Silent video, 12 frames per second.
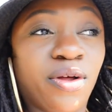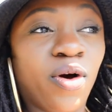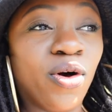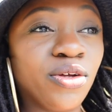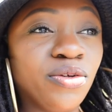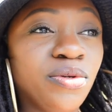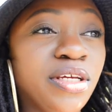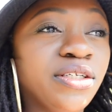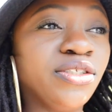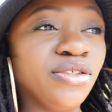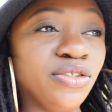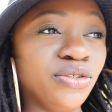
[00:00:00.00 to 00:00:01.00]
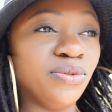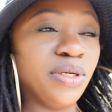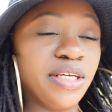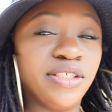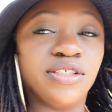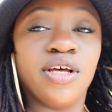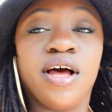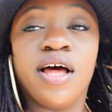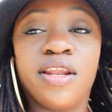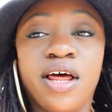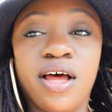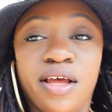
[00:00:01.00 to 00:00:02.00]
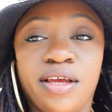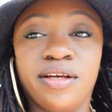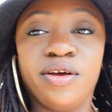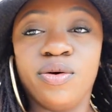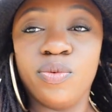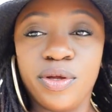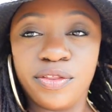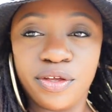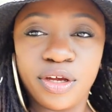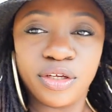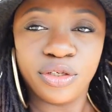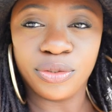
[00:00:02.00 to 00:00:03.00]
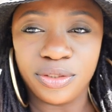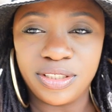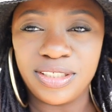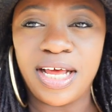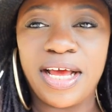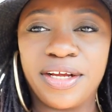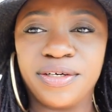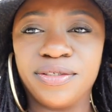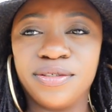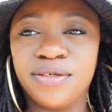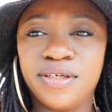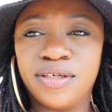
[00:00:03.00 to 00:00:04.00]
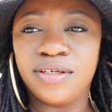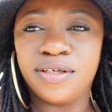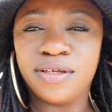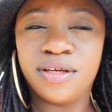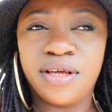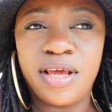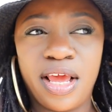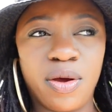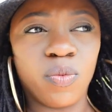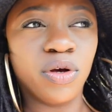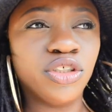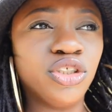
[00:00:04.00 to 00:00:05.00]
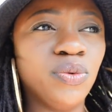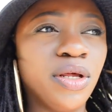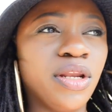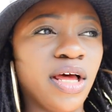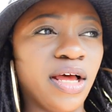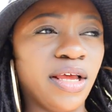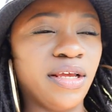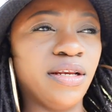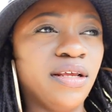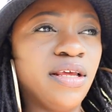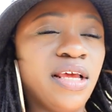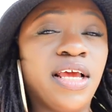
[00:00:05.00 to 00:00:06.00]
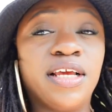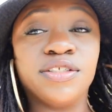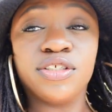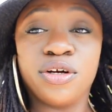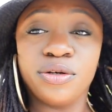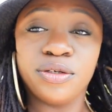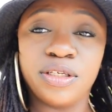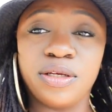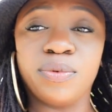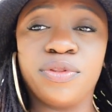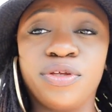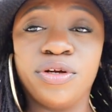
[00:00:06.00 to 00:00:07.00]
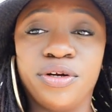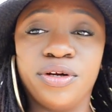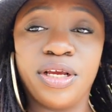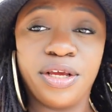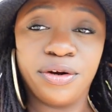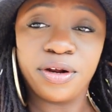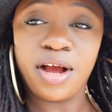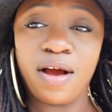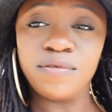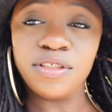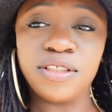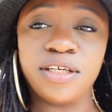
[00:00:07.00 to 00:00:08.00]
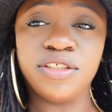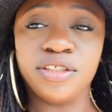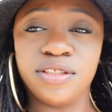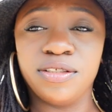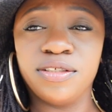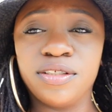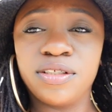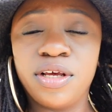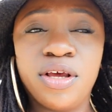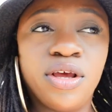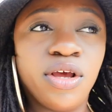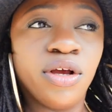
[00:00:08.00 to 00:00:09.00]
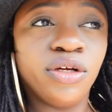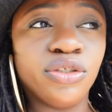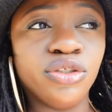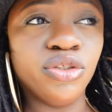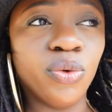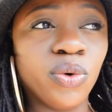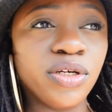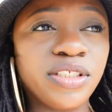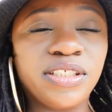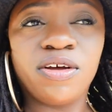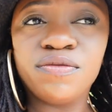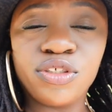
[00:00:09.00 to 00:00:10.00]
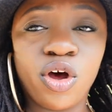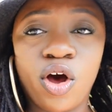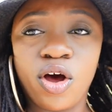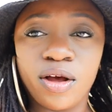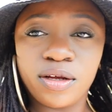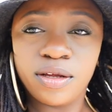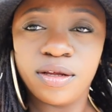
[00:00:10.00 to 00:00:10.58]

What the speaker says: All you need to do is align with your desire. And once you align internally with your inner conversations, your self-talk,